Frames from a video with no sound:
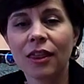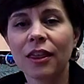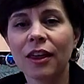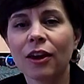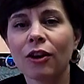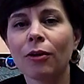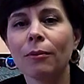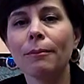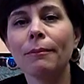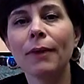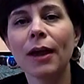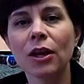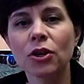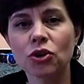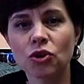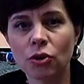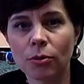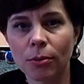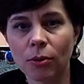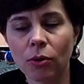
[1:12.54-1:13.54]
they are
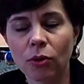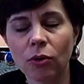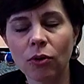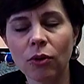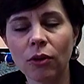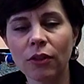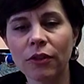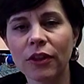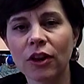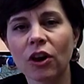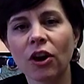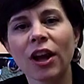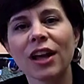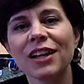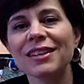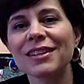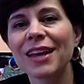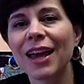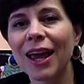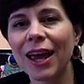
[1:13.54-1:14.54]
measurable, they're
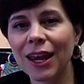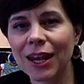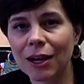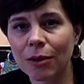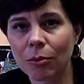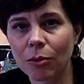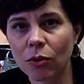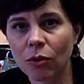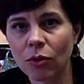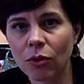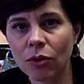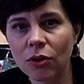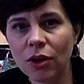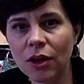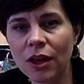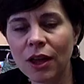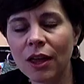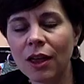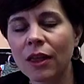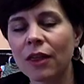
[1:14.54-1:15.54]
attainable,
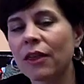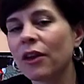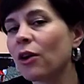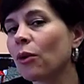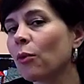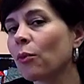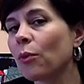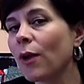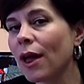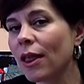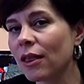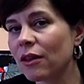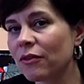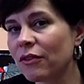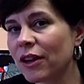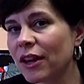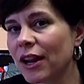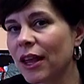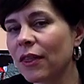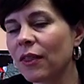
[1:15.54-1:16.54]
they are
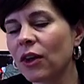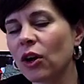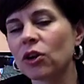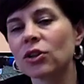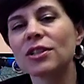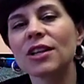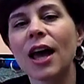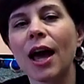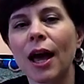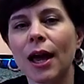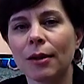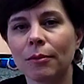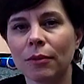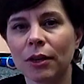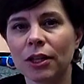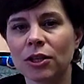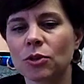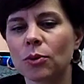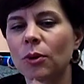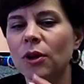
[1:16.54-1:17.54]
relevant, and they are
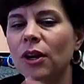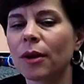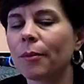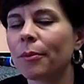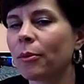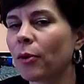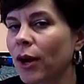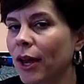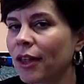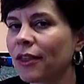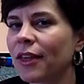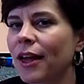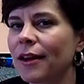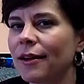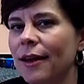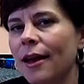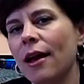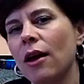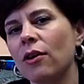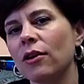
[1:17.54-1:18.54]
timely. So we're going to break that
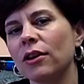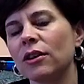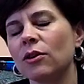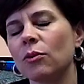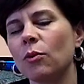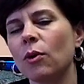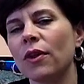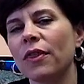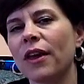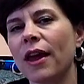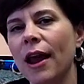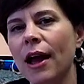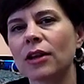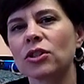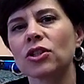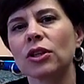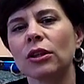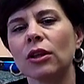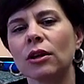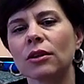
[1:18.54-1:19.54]
down into what that
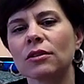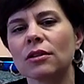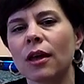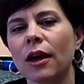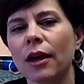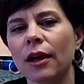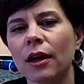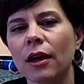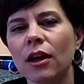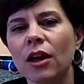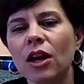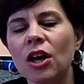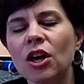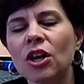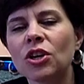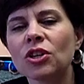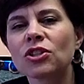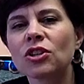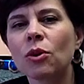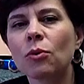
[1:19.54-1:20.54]
actually looks like.
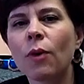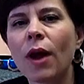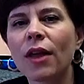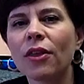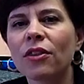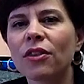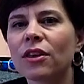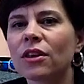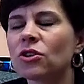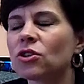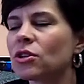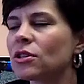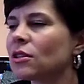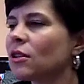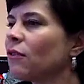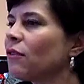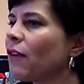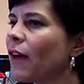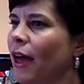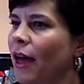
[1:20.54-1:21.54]
So rather than just
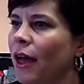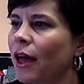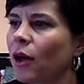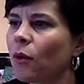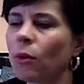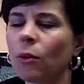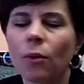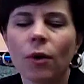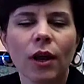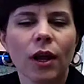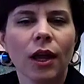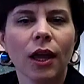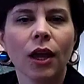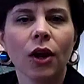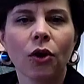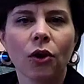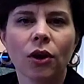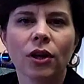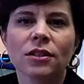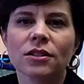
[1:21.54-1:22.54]
the vague, we want to
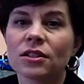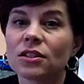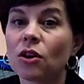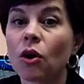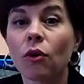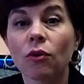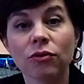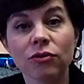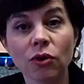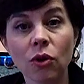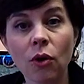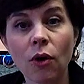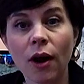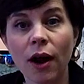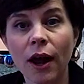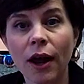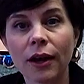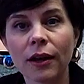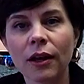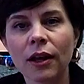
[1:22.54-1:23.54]
increase adult
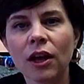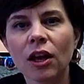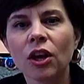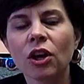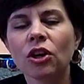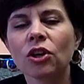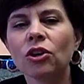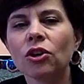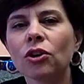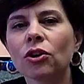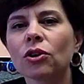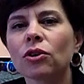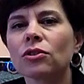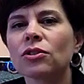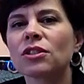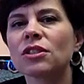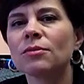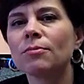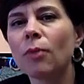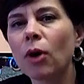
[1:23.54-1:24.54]
fluoride, your
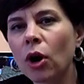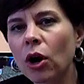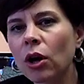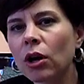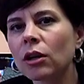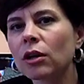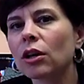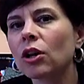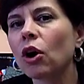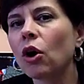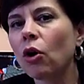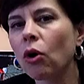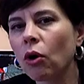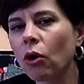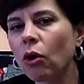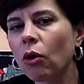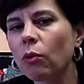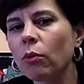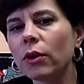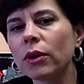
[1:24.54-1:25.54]
SMART
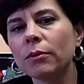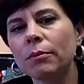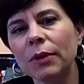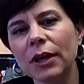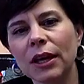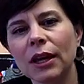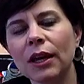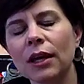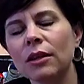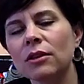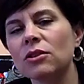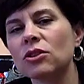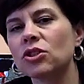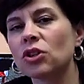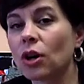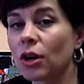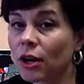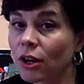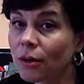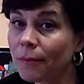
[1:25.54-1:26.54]
goal would be,
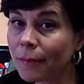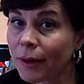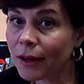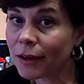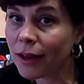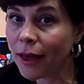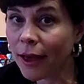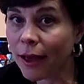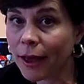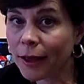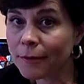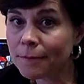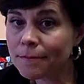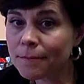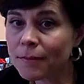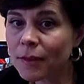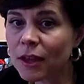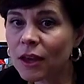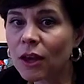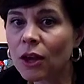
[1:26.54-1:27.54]
starting on Monday,